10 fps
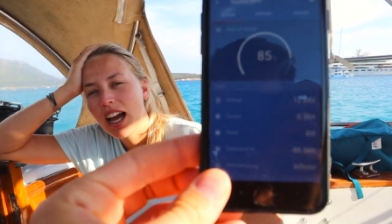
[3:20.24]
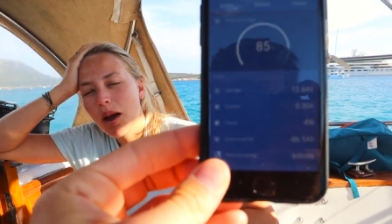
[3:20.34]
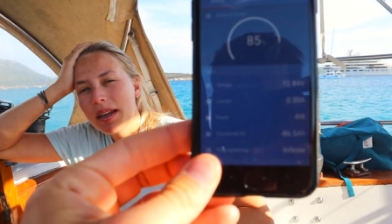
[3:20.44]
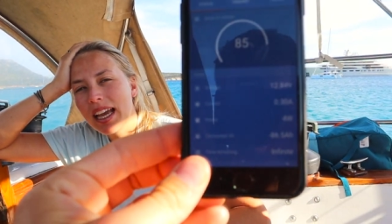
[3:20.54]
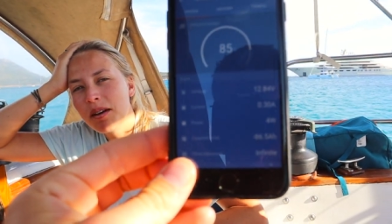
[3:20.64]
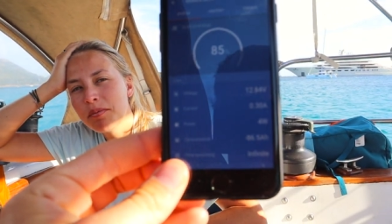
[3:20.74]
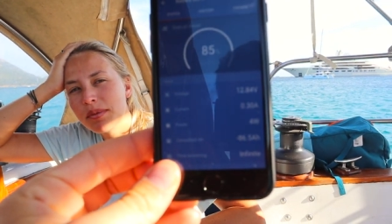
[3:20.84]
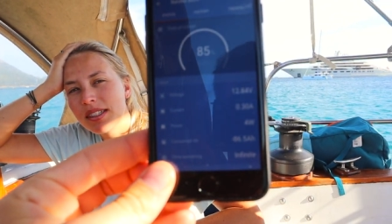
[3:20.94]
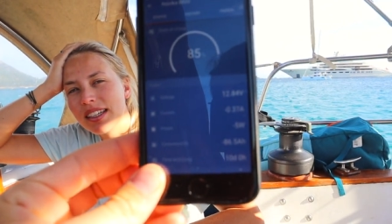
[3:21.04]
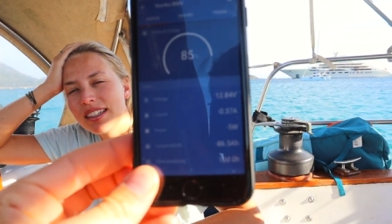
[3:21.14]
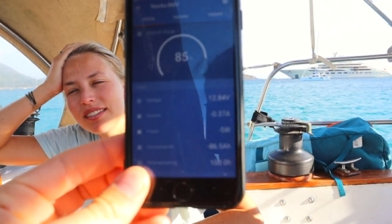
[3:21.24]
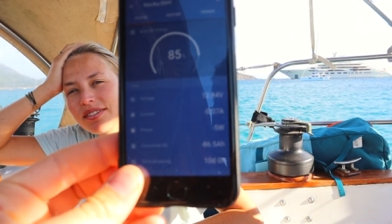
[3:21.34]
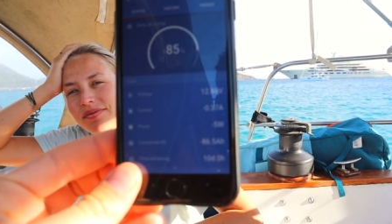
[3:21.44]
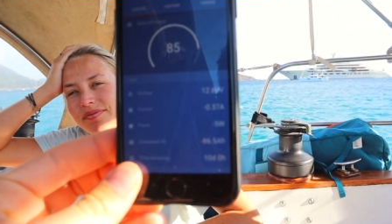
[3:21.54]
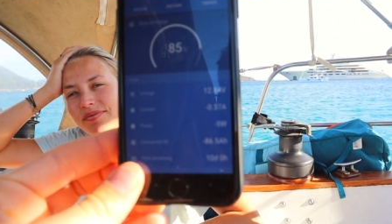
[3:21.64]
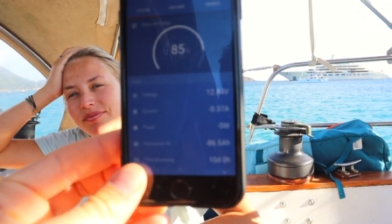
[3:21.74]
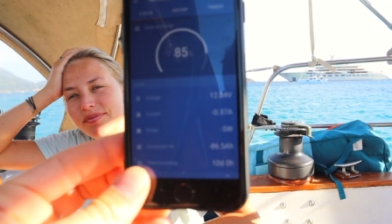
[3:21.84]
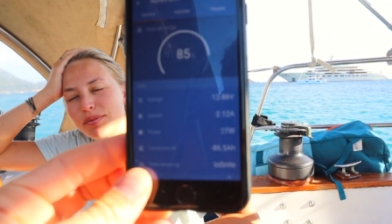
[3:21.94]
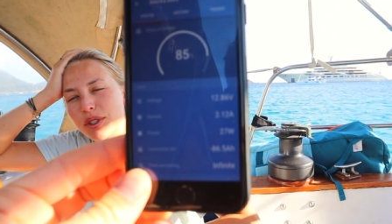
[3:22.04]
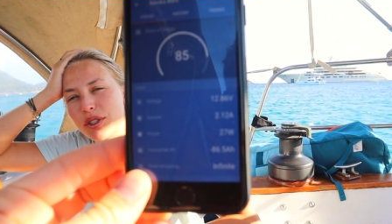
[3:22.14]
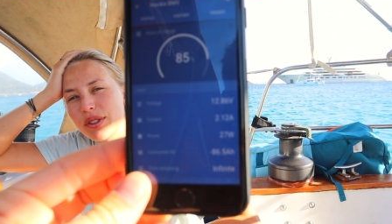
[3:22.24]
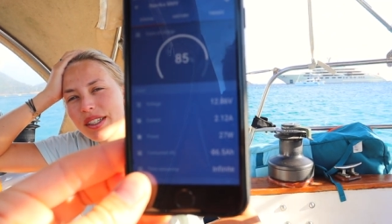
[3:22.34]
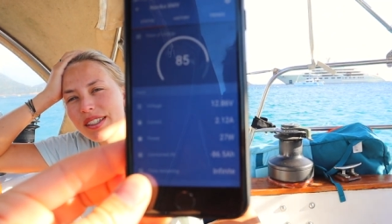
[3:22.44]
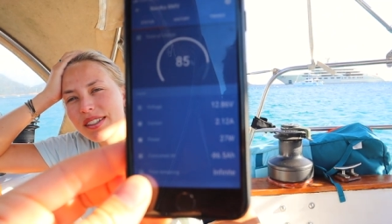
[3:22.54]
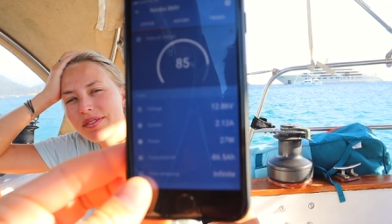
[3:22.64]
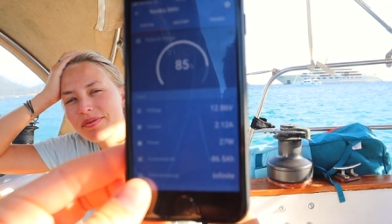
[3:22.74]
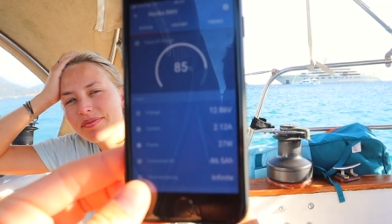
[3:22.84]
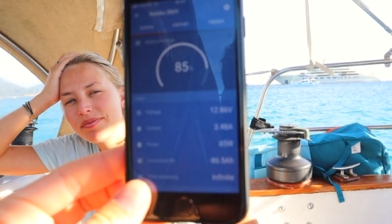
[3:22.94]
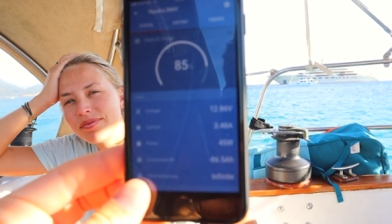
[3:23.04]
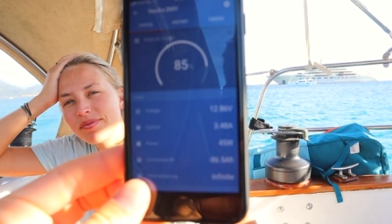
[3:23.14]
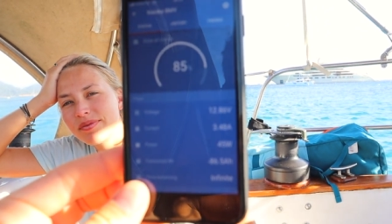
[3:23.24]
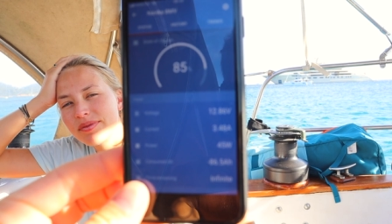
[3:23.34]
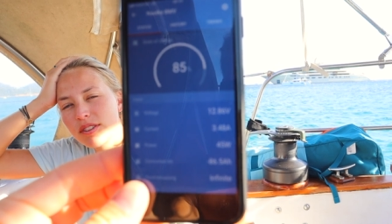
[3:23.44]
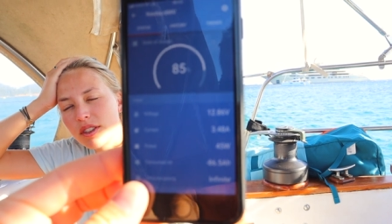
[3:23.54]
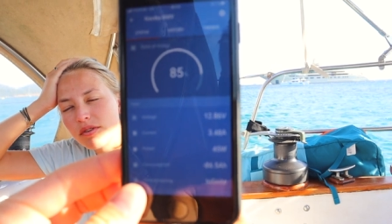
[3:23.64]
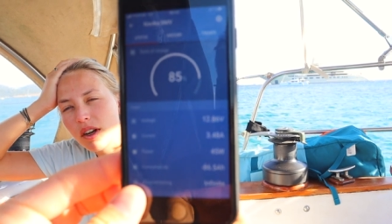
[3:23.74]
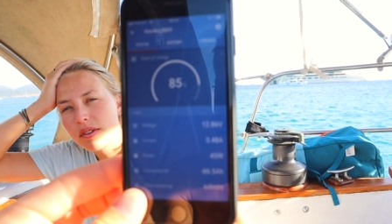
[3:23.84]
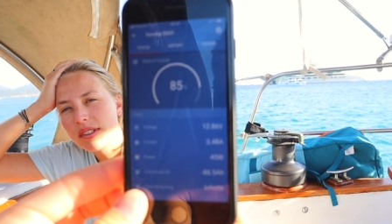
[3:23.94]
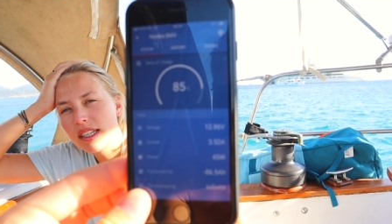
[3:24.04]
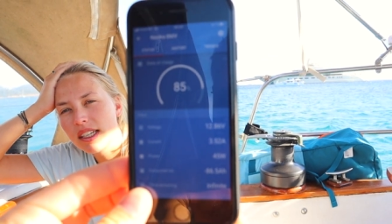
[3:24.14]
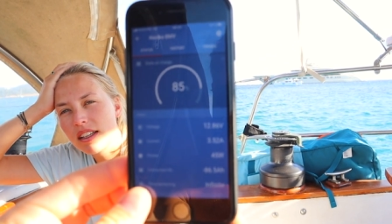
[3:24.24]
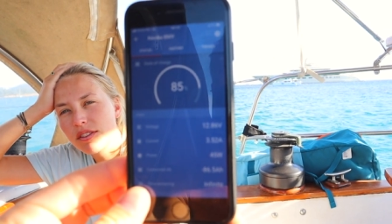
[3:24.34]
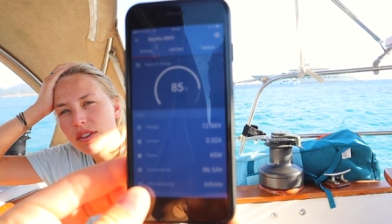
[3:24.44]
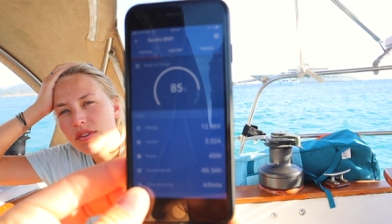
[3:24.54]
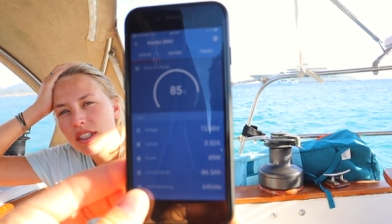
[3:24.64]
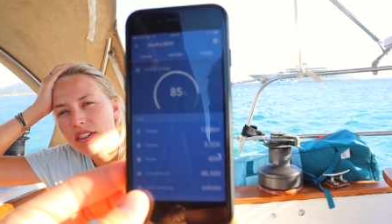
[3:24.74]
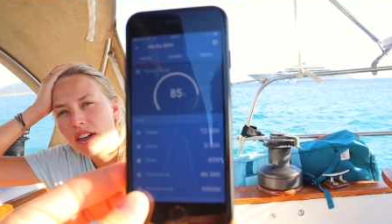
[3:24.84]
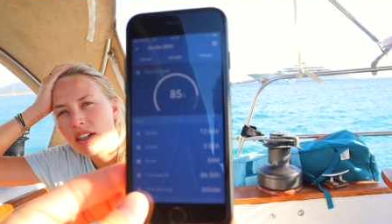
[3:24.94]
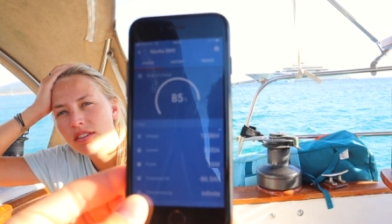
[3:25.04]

how many amps it produces. So far, we've seen it gets fifteen, right?